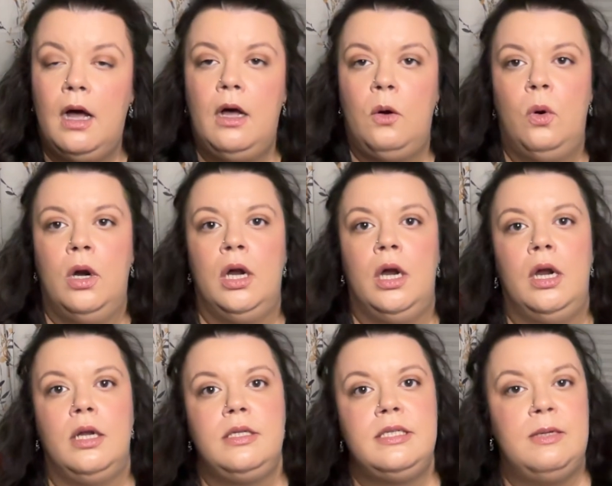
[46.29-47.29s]
or
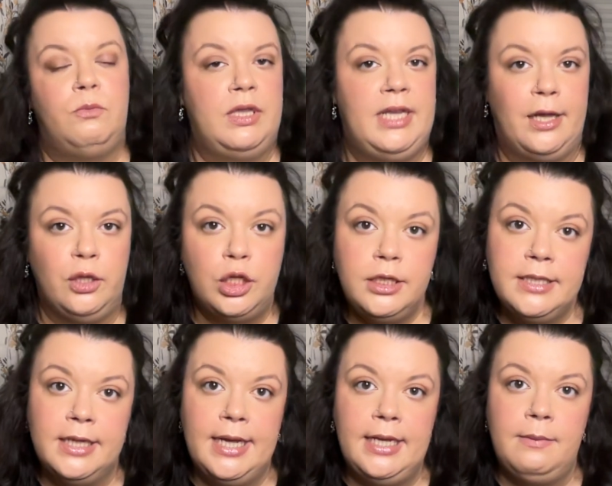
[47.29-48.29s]
someone that looked
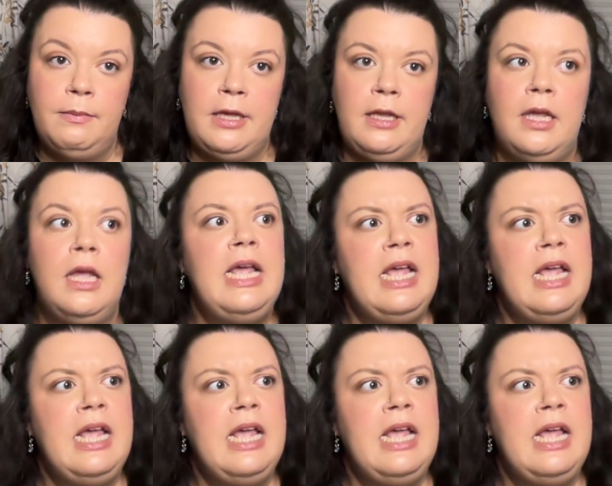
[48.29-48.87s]
like me.